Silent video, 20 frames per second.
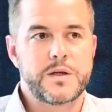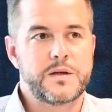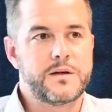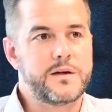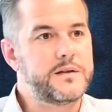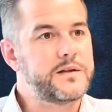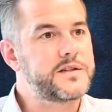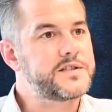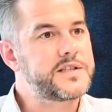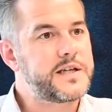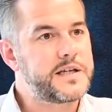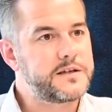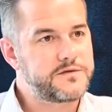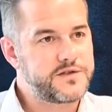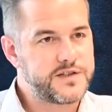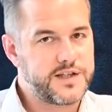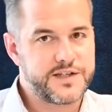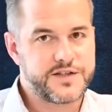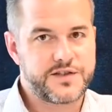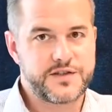And the sound
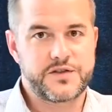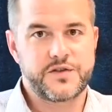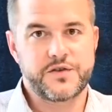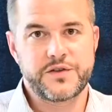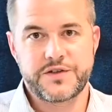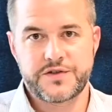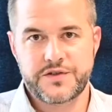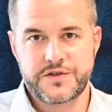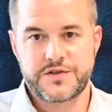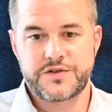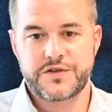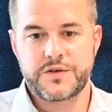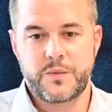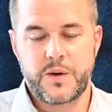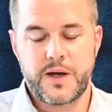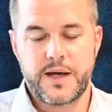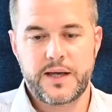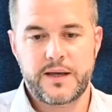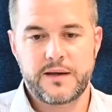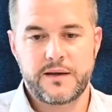tests are done in such a
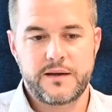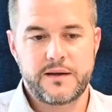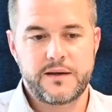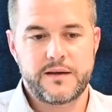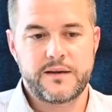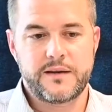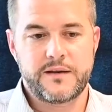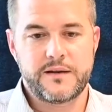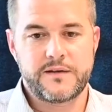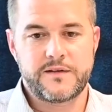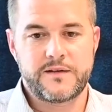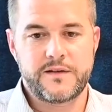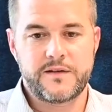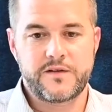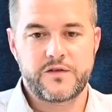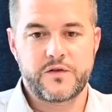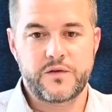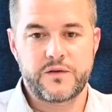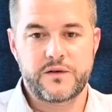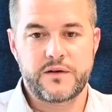way that it's
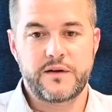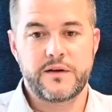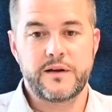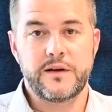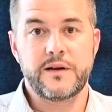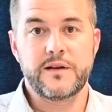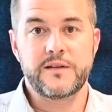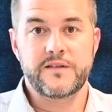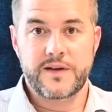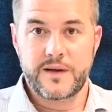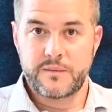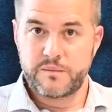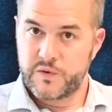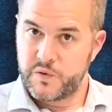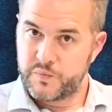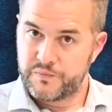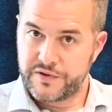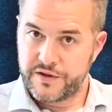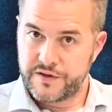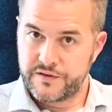done on an
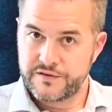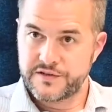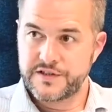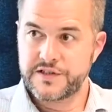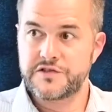assembled product.